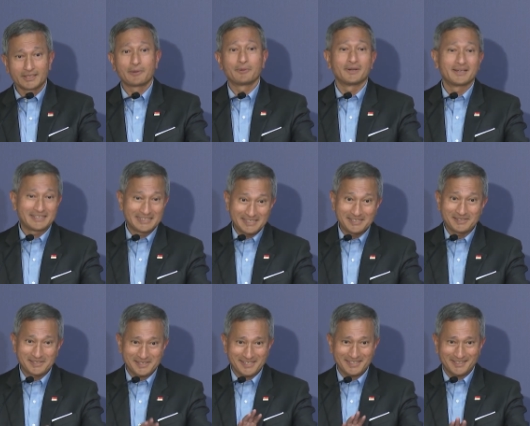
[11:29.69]
There were
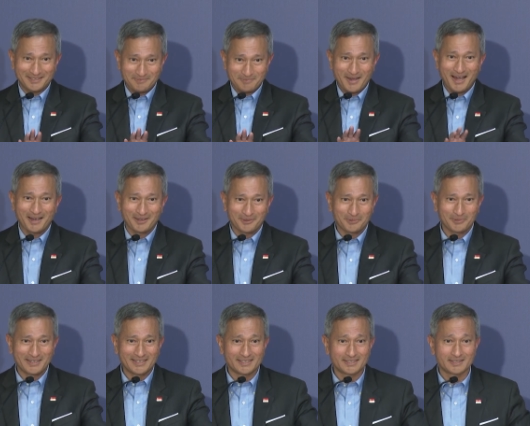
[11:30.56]
easier
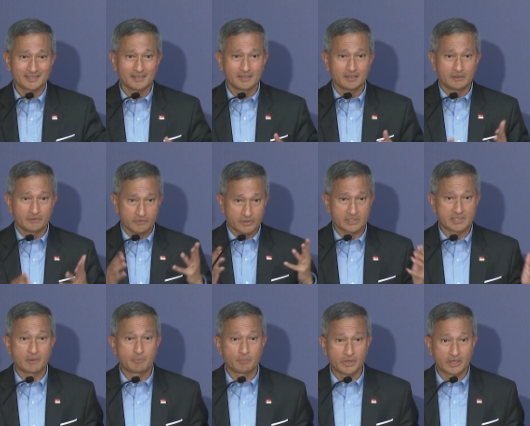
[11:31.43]
pathways for
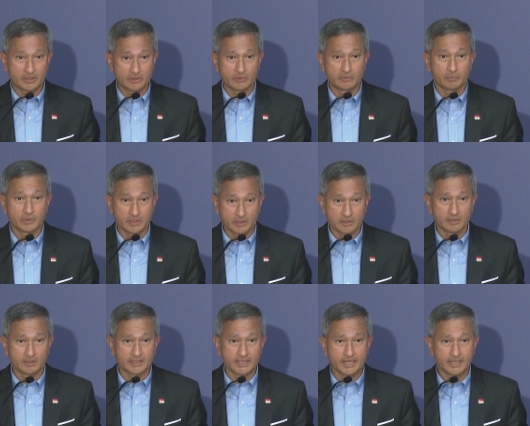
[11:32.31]
someone with
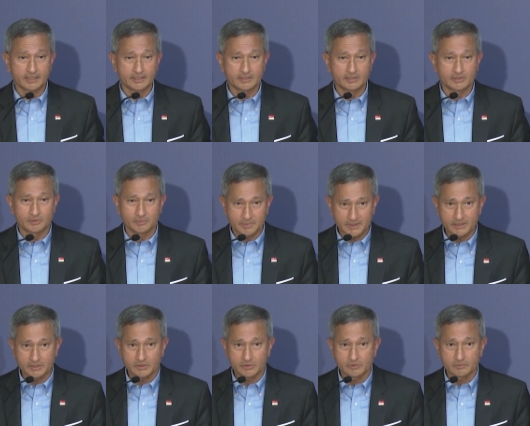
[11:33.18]
your talents to
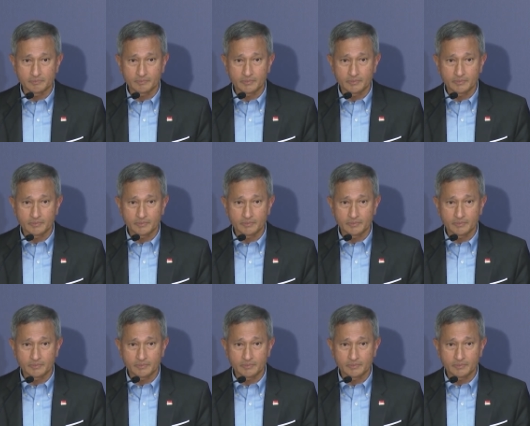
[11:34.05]
pursue.